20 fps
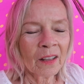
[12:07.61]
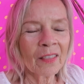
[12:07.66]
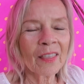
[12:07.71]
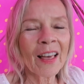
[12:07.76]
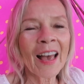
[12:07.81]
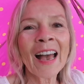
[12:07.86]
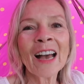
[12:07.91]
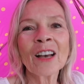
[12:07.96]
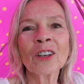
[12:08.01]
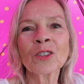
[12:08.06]

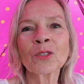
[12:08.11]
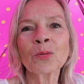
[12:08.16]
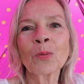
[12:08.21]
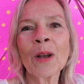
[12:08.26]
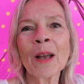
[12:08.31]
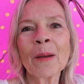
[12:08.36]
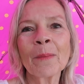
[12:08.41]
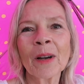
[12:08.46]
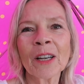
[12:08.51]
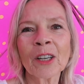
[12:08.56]
the house
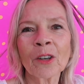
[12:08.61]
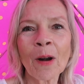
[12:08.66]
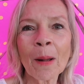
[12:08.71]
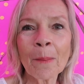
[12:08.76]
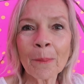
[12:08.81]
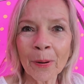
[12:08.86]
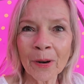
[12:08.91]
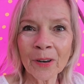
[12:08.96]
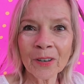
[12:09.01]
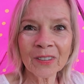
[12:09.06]
where my
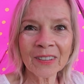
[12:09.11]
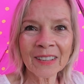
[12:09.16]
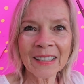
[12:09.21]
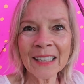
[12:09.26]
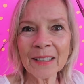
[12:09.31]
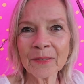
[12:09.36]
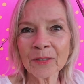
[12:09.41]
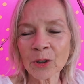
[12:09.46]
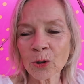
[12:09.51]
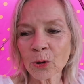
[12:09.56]
grandparents
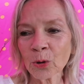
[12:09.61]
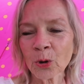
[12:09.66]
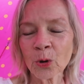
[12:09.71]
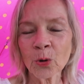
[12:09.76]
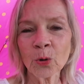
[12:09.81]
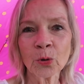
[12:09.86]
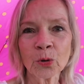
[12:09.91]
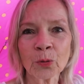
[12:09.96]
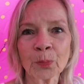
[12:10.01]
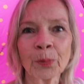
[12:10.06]
lived called
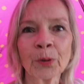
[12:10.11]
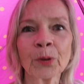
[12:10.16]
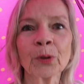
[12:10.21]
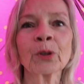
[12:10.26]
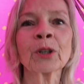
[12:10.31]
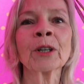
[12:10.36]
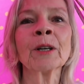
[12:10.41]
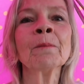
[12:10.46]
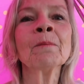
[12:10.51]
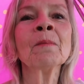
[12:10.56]

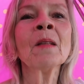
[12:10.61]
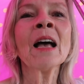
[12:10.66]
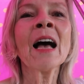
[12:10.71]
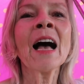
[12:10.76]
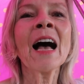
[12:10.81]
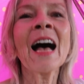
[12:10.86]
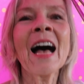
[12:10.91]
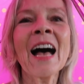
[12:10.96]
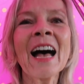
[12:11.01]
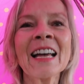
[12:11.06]
Horsebrook
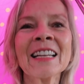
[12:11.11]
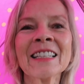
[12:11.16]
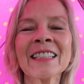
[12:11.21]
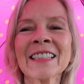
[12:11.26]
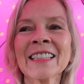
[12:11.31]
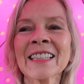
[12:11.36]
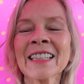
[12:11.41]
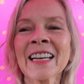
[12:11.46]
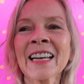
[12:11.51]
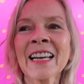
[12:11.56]

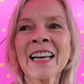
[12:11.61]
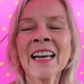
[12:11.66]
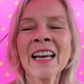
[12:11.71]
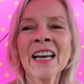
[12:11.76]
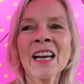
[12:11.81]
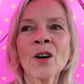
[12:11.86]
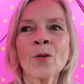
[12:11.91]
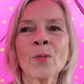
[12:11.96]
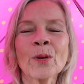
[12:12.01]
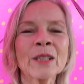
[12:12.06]
and
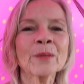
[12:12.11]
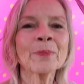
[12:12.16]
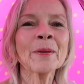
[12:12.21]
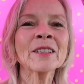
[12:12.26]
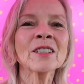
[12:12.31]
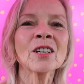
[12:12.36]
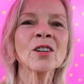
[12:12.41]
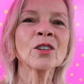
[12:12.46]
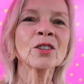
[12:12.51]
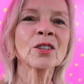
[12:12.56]
we
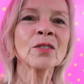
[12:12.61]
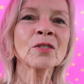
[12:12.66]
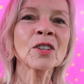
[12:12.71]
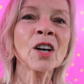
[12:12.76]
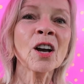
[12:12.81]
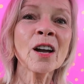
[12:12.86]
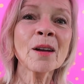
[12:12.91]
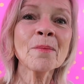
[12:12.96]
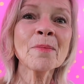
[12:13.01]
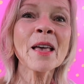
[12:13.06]
spent a lot of
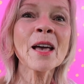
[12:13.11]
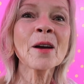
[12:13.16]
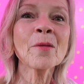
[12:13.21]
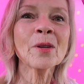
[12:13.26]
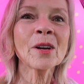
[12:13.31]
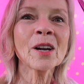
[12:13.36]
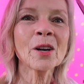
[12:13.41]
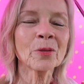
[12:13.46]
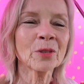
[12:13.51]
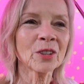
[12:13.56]
time there
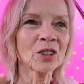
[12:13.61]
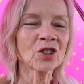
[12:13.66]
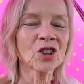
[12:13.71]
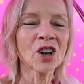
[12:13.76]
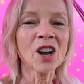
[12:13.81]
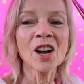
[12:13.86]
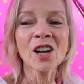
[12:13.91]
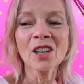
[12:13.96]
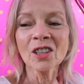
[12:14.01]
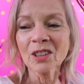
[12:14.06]
when I was a
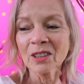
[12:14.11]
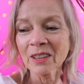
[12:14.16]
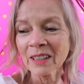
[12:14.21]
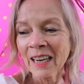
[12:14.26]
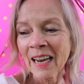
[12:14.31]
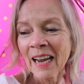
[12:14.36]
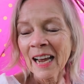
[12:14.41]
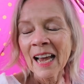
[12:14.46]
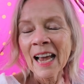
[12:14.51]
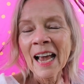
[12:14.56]
child